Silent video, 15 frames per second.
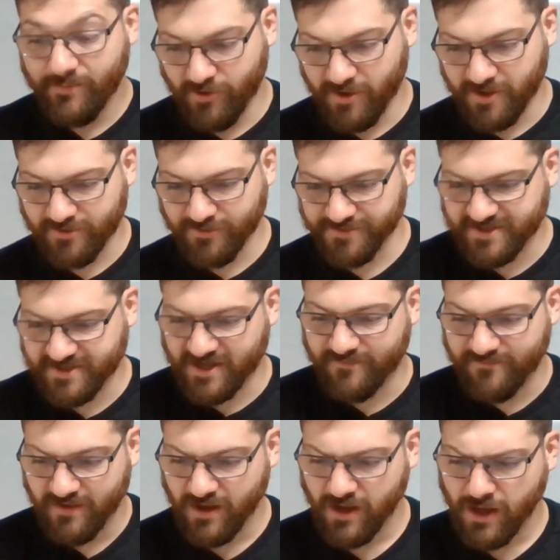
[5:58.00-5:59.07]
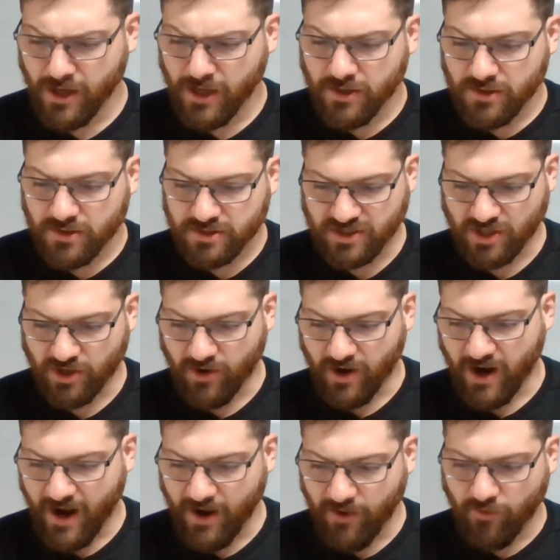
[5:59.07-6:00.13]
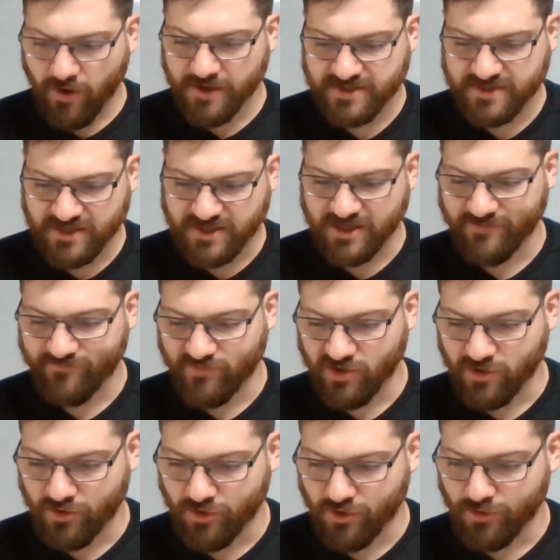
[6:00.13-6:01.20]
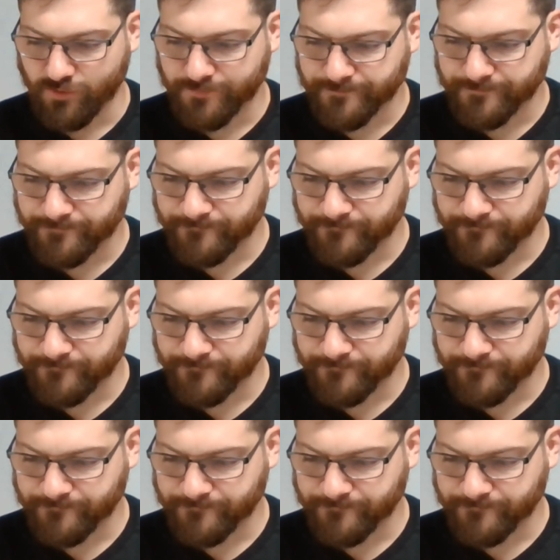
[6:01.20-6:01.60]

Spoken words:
Pretty cool stuff. So I want to give you